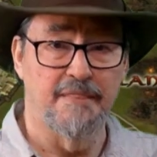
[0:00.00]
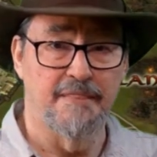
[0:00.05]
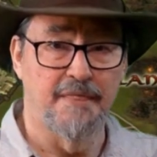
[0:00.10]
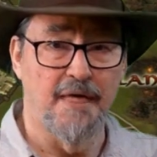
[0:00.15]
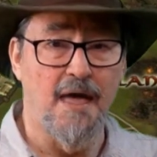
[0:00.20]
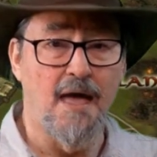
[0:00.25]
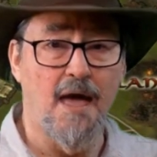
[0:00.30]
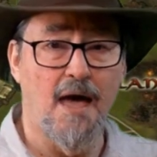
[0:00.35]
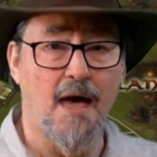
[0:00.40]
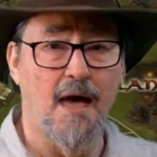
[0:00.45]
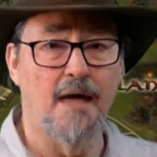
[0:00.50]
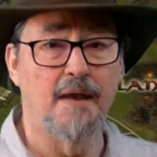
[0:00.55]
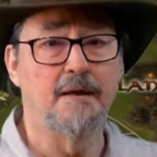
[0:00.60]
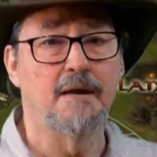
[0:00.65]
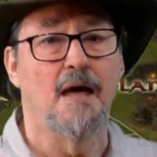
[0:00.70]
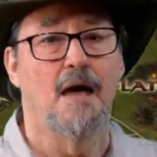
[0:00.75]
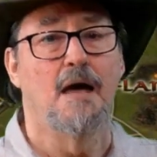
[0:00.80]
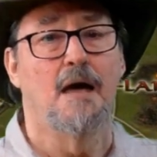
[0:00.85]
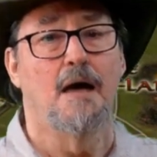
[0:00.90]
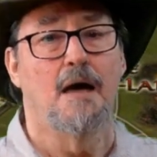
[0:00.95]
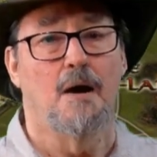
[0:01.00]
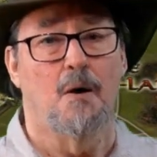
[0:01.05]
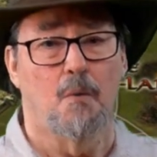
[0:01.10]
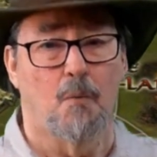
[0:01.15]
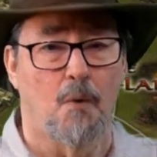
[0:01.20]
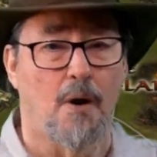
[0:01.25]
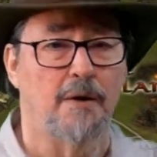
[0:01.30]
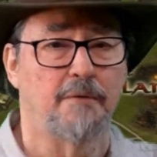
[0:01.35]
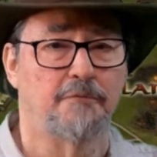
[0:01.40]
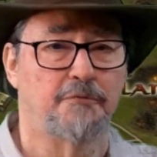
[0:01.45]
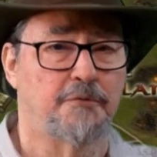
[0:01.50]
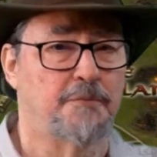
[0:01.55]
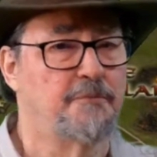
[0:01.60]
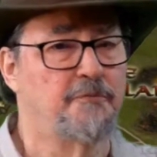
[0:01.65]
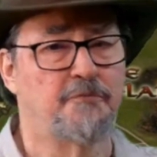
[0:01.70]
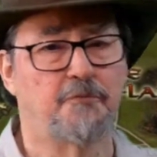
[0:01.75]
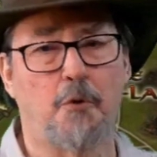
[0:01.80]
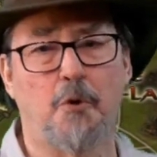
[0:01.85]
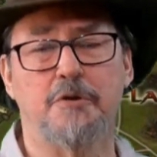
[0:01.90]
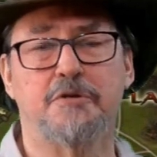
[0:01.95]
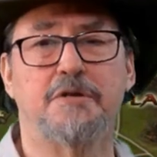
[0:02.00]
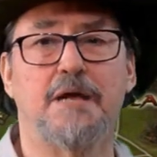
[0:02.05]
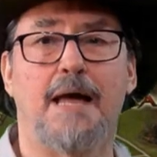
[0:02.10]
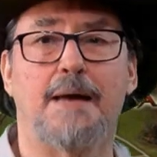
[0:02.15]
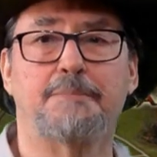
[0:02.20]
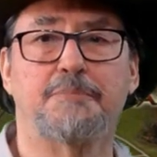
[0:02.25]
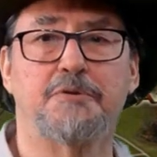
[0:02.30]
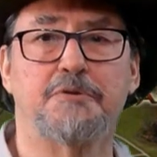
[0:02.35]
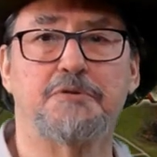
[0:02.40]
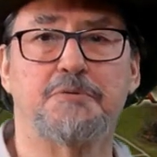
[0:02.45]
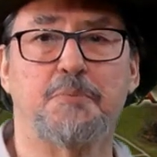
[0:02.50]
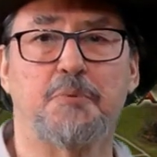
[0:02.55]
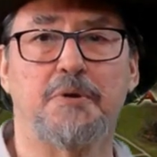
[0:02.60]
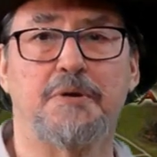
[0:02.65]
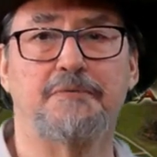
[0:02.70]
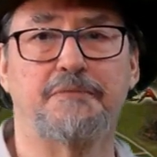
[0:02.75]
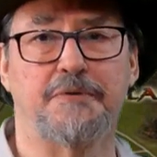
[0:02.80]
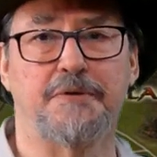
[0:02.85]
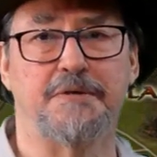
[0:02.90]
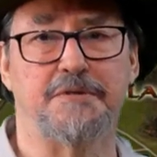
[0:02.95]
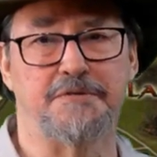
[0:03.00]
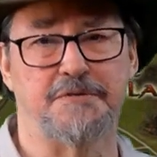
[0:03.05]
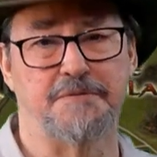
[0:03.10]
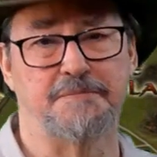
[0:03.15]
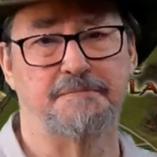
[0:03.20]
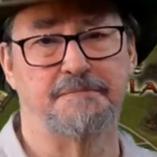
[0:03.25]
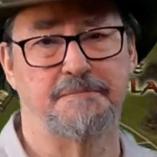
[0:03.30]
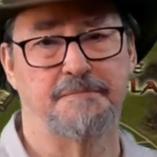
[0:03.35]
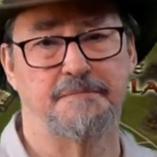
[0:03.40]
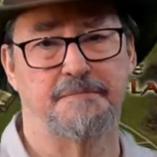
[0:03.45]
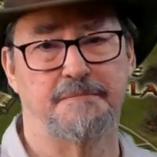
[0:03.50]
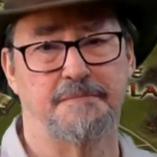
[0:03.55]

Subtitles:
Then one from four chapters previous.